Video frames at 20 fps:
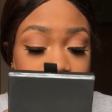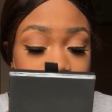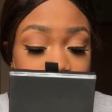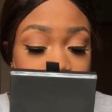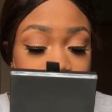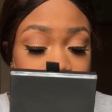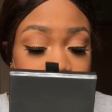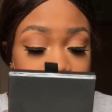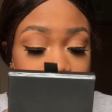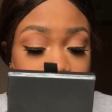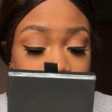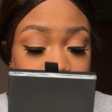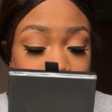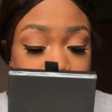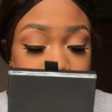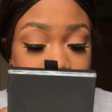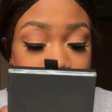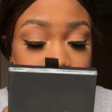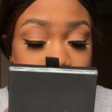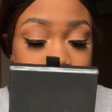feel like there's something
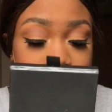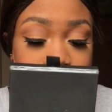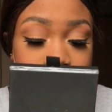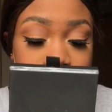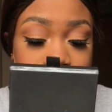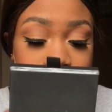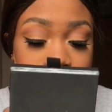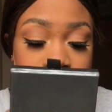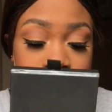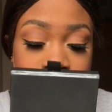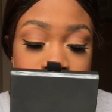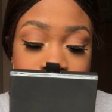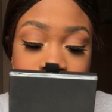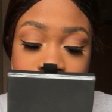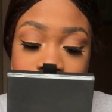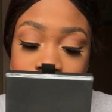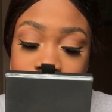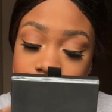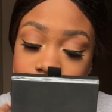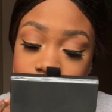missing.
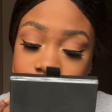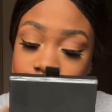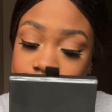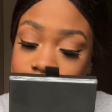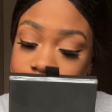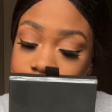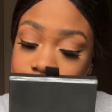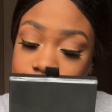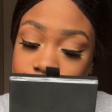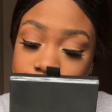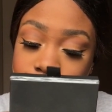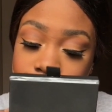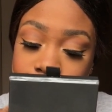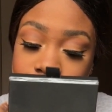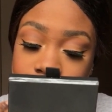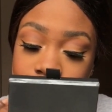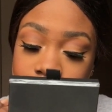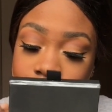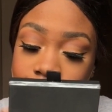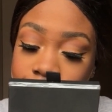Something that's not
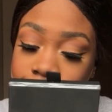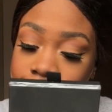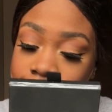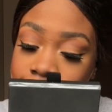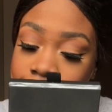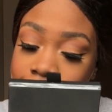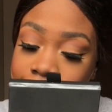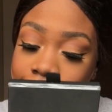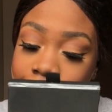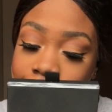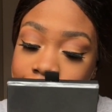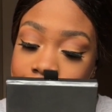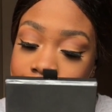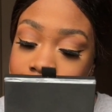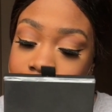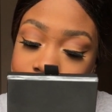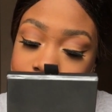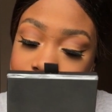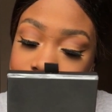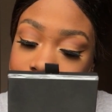
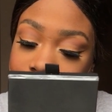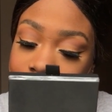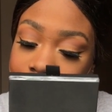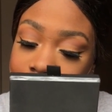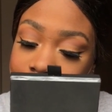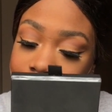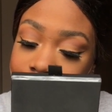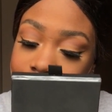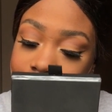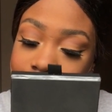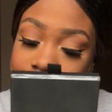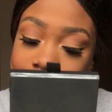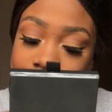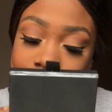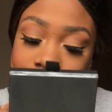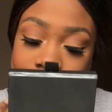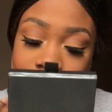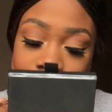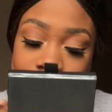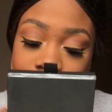organic.
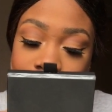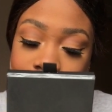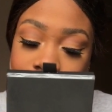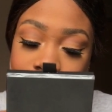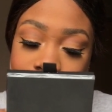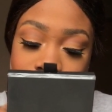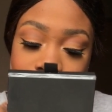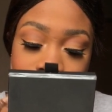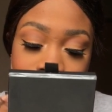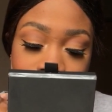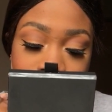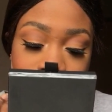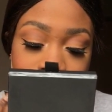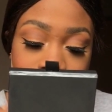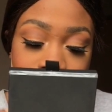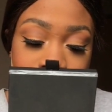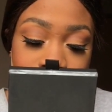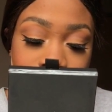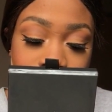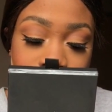I don't know.
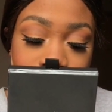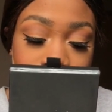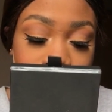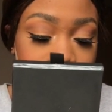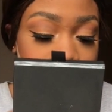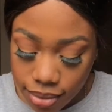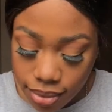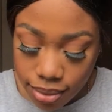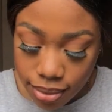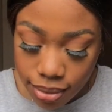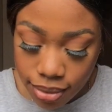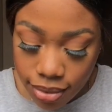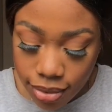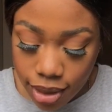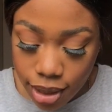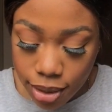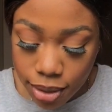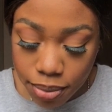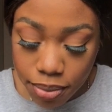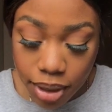
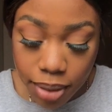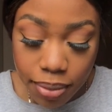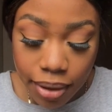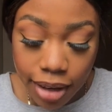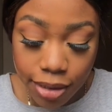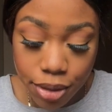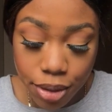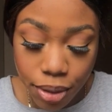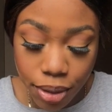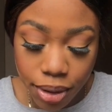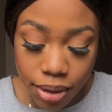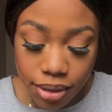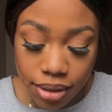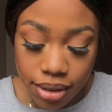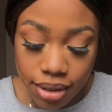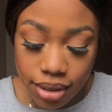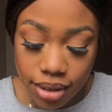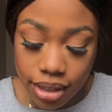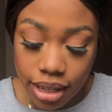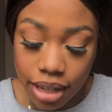Maybe I've grown
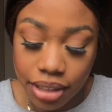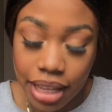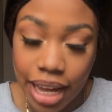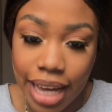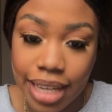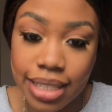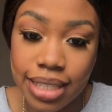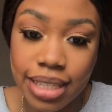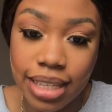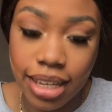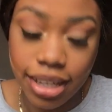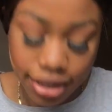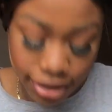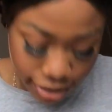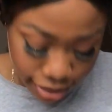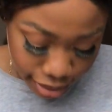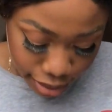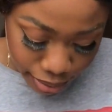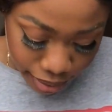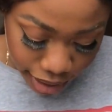now that I see
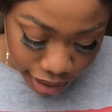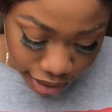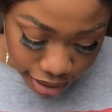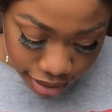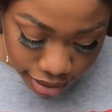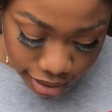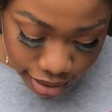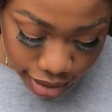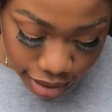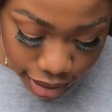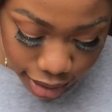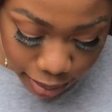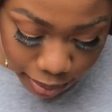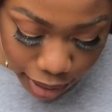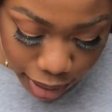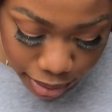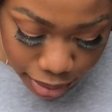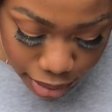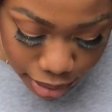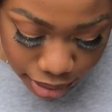it the way,
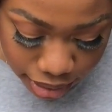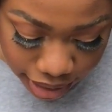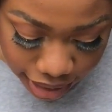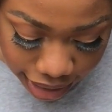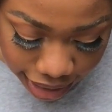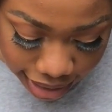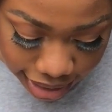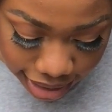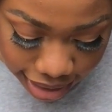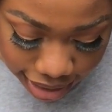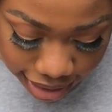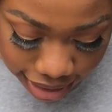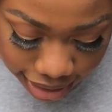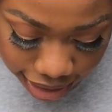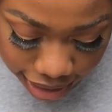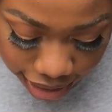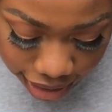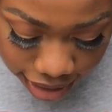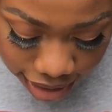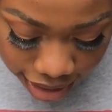people who are against it
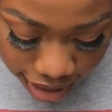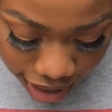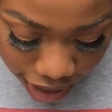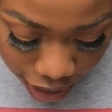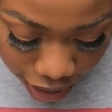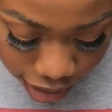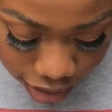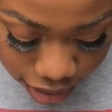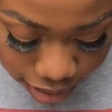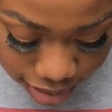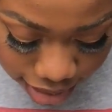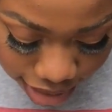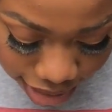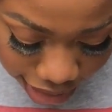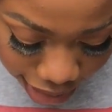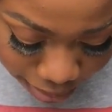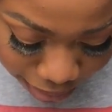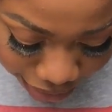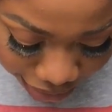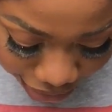see it. Not saying
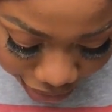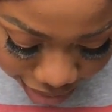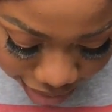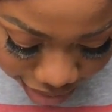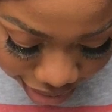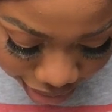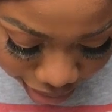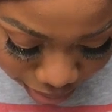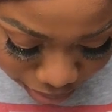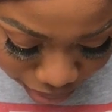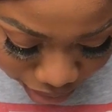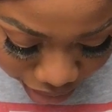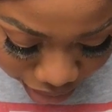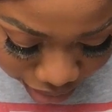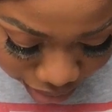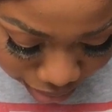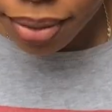that I'm against it, but